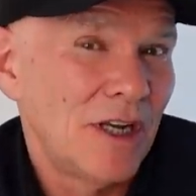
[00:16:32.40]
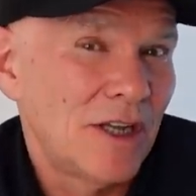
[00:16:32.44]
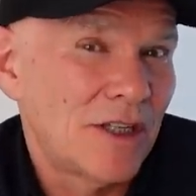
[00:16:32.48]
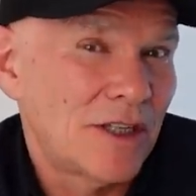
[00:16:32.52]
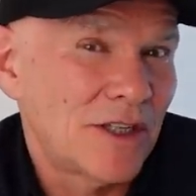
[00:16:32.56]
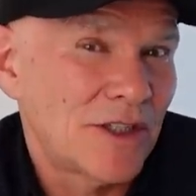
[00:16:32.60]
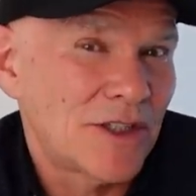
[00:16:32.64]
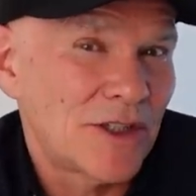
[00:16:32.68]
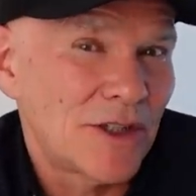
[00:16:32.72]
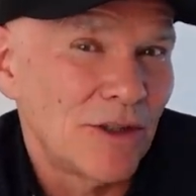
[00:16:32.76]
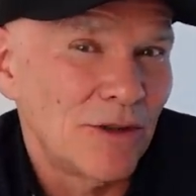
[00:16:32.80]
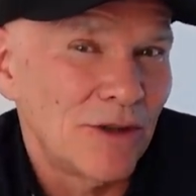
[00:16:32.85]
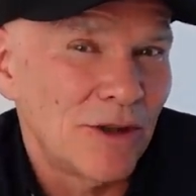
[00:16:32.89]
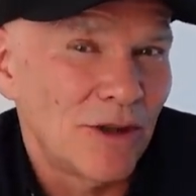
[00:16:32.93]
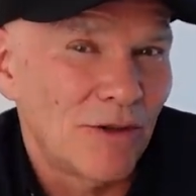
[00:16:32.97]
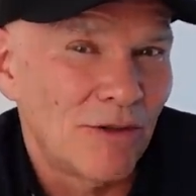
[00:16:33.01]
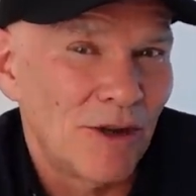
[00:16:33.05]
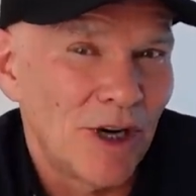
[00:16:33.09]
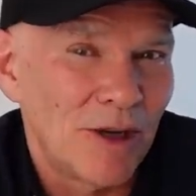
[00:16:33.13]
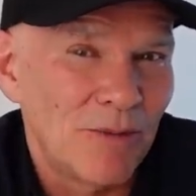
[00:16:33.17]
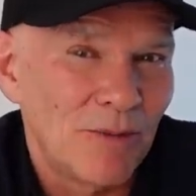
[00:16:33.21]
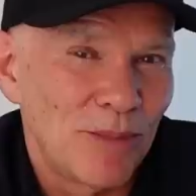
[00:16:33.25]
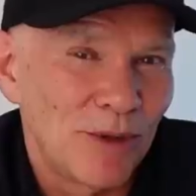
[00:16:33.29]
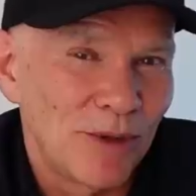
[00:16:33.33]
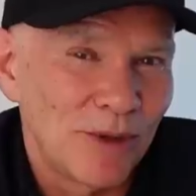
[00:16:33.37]
to suit the
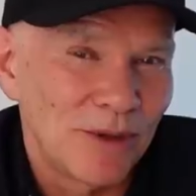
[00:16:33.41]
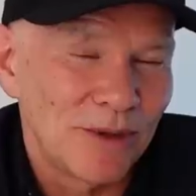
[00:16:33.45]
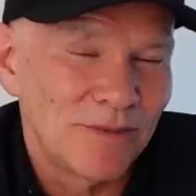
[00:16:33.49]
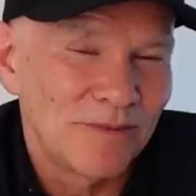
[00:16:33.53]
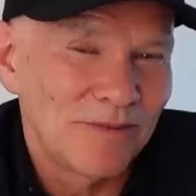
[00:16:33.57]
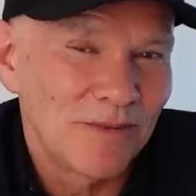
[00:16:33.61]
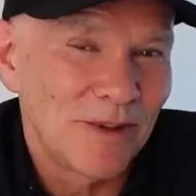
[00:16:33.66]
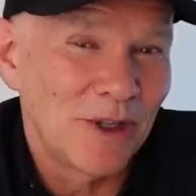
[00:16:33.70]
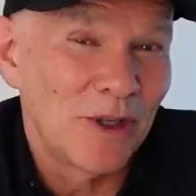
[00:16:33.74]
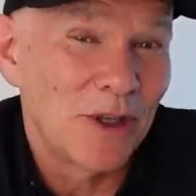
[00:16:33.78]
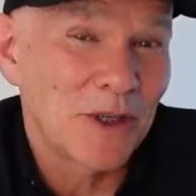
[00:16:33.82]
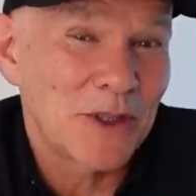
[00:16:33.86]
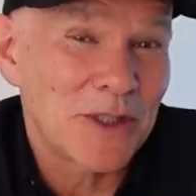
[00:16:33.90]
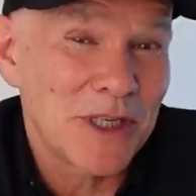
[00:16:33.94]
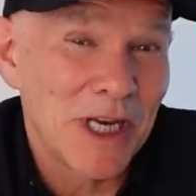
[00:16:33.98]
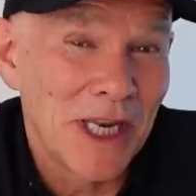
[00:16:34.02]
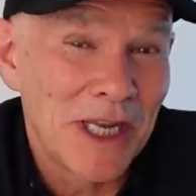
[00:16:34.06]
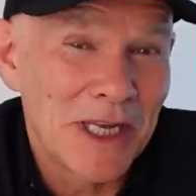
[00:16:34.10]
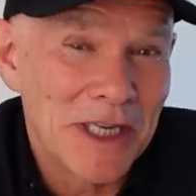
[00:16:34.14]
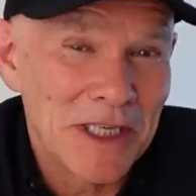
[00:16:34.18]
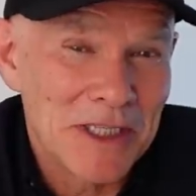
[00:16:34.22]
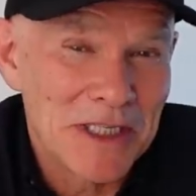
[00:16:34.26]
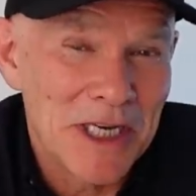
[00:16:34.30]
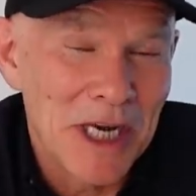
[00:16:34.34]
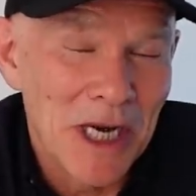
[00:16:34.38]
Red Bull. Looks
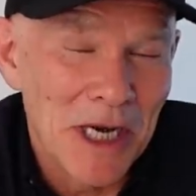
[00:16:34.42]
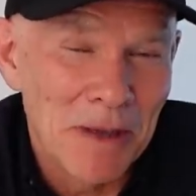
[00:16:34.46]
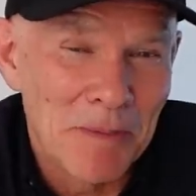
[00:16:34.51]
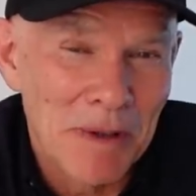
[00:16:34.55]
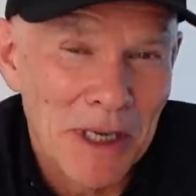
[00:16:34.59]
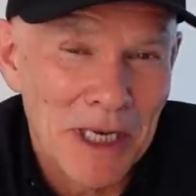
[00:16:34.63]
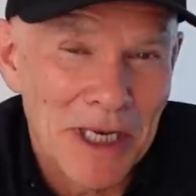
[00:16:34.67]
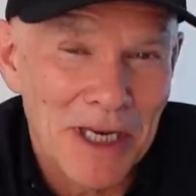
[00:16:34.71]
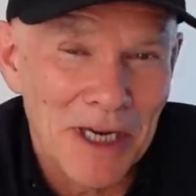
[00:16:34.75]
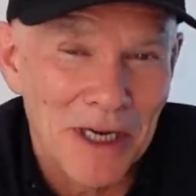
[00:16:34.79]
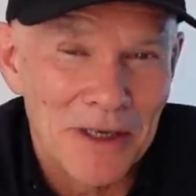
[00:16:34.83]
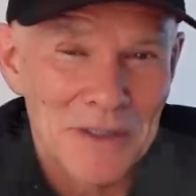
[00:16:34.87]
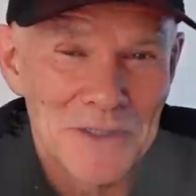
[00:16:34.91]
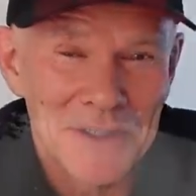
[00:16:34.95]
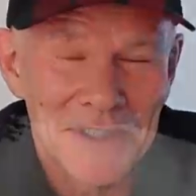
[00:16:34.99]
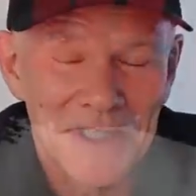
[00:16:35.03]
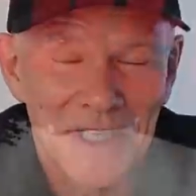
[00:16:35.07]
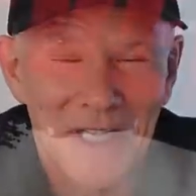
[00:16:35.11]
like it's going to be close